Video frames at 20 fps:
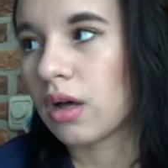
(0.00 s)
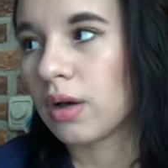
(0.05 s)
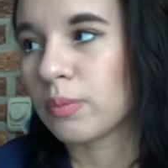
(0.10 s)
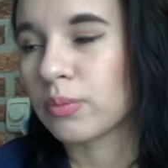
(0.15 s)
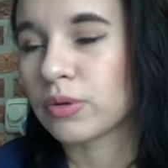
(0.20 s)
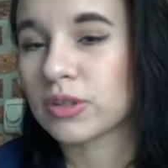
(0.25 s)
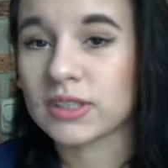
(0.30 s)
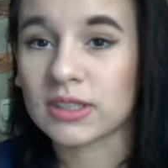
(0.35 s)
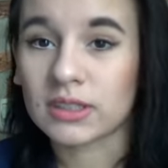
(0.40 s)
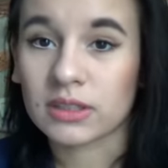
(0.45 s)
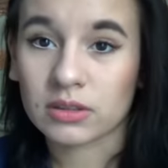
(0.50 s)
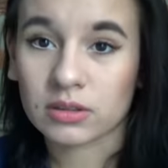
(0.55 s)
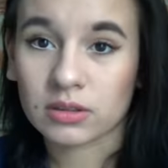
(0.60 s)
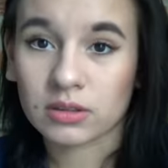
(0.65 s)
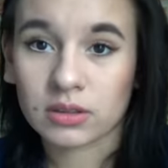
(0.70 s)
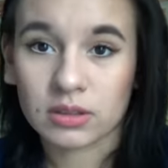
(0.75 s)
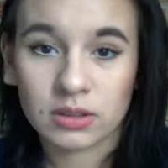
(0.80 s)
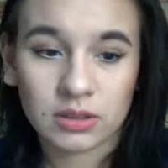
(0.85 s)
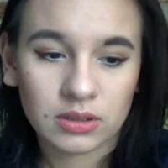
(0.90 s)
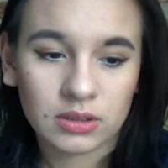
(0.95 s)

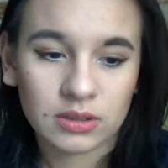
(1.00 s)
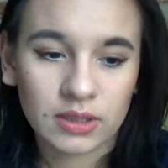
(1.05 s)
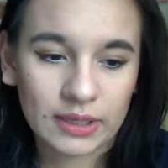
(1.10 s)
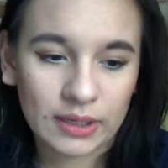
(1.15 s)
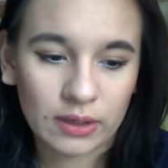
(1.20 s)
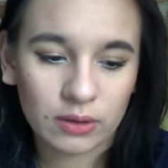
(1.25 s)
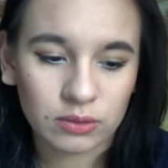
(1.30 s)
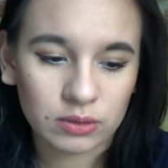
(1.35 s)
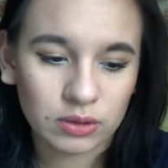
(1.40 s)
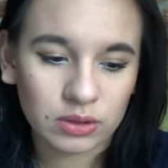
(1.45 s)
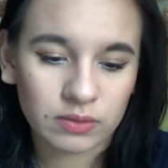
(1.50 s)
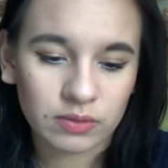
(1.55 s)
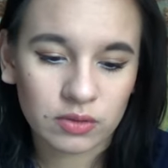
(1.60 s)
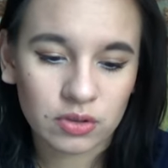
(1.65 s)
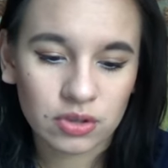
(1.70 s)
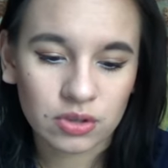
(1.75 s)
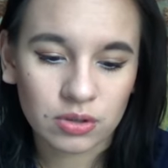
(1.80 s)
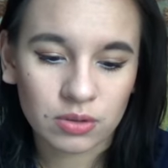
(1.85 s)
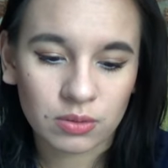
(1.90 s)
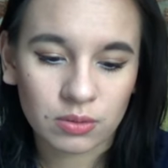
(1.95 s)
presenter and host of the
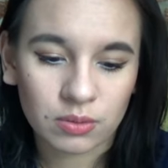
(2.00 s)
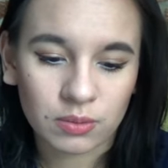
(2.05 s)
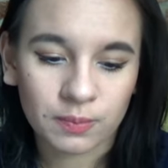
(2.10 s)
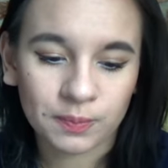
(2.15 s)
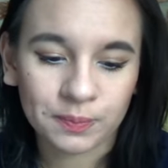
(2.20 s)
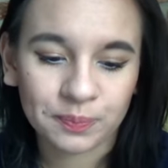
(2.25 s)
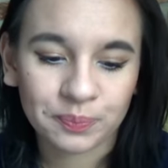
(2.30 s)
show,